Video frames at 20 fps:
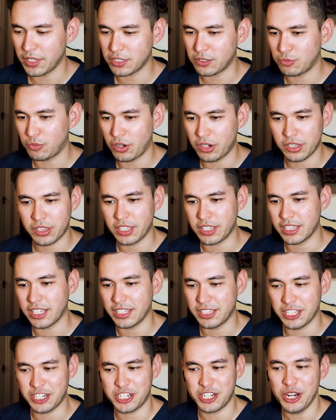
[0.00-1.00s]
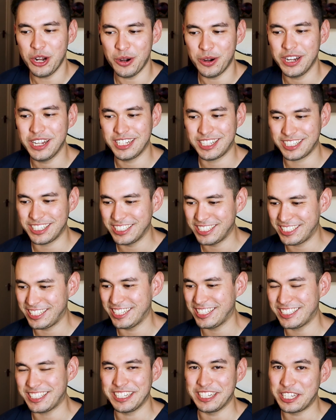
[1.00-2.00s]
that's one thing that the show has
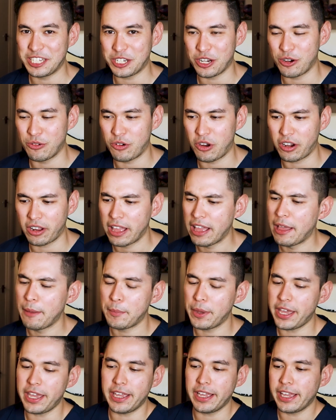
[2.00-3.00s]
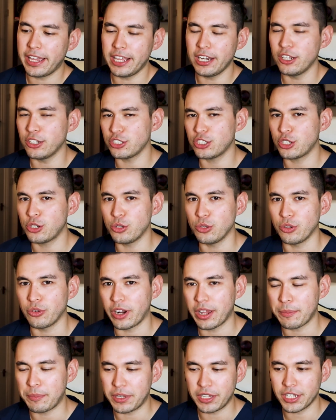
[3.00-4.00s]
consistently got wrong. But hey, it looks cool,
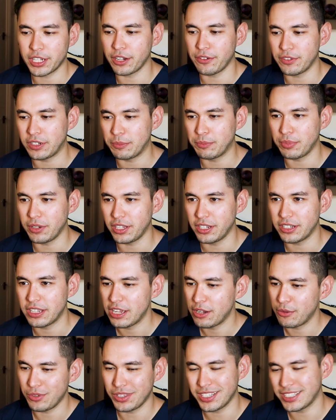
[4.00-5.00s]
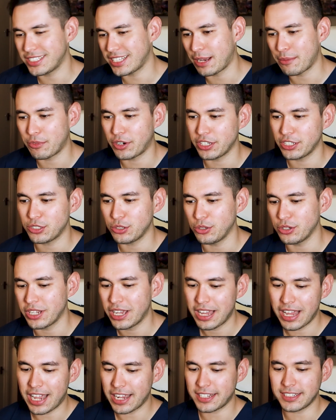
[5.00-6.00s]
right? Being covered in blood with a samurai sword.
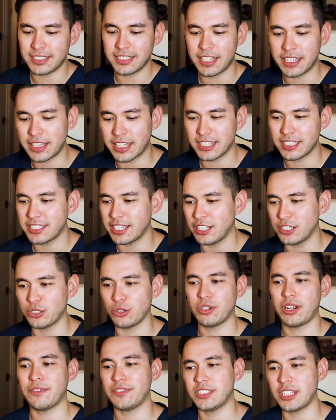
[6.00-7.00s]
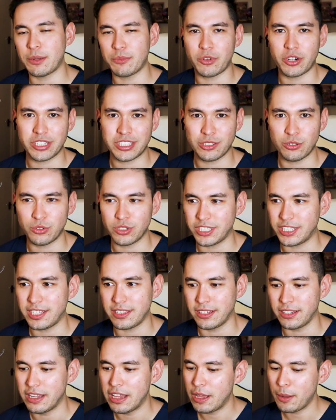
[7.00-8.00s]
I could say that cells don't have samurai swords
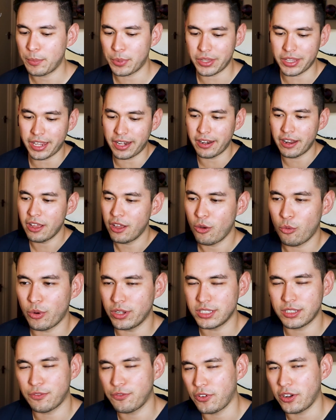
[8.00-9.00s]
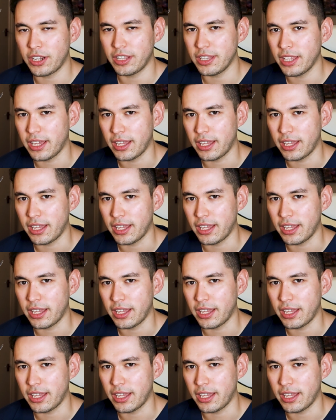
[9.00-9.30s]
either, but then where's the fun in